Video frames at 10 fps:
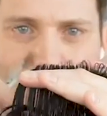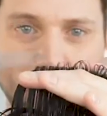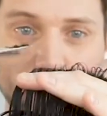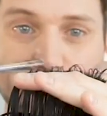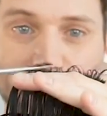But
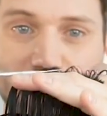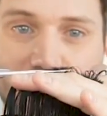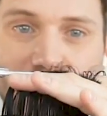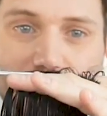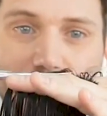you could
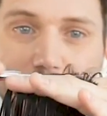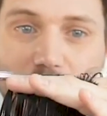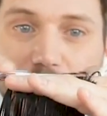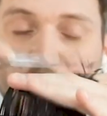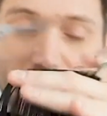change it around
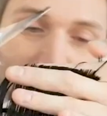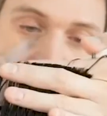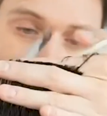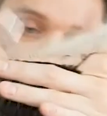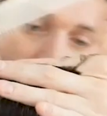because you have
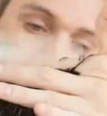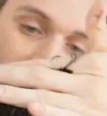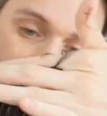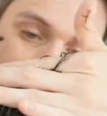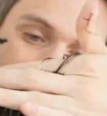got the
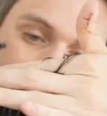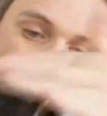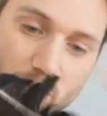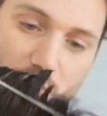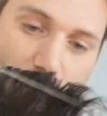guide there. It's
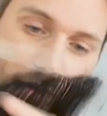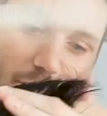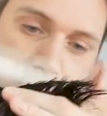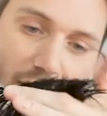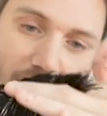not a
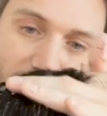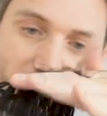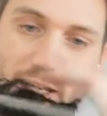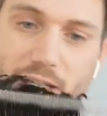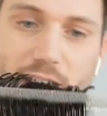problem if
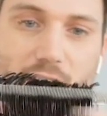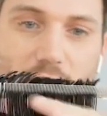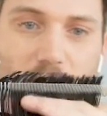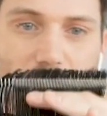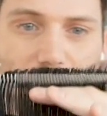you needed
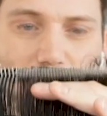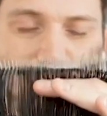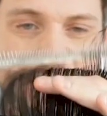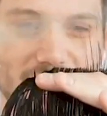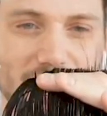to.
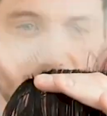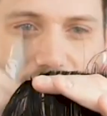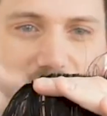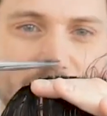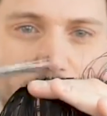But I tend to
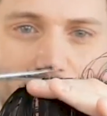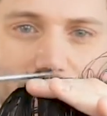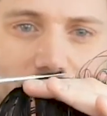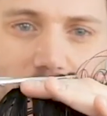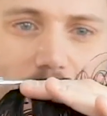just stay on
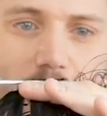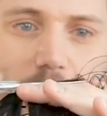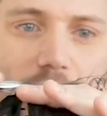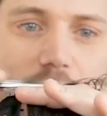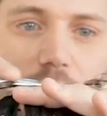one side
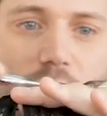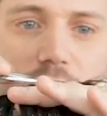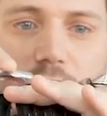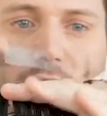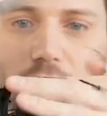when I do this.